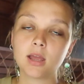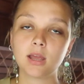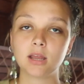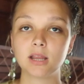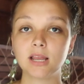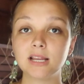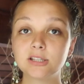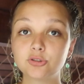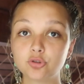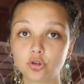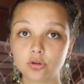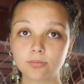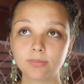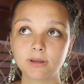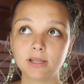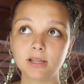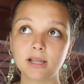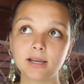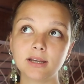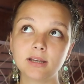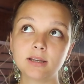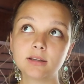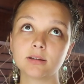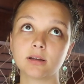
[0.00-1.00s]
It took me
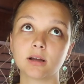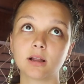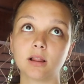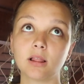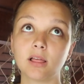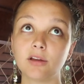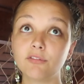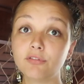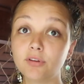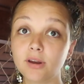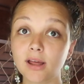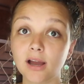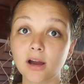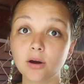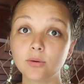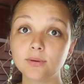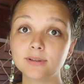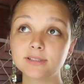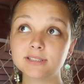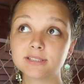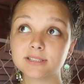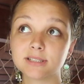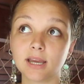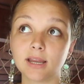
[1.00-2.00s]
like 11
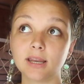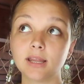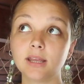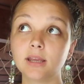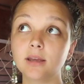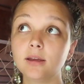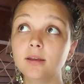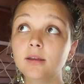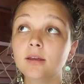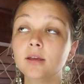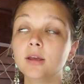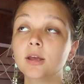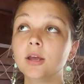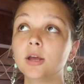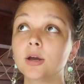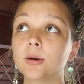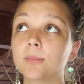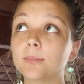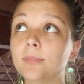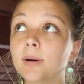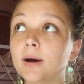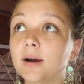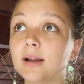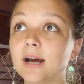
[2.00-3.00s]
hours to get here,
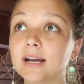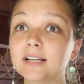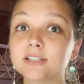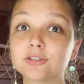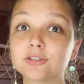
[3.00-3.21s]
but I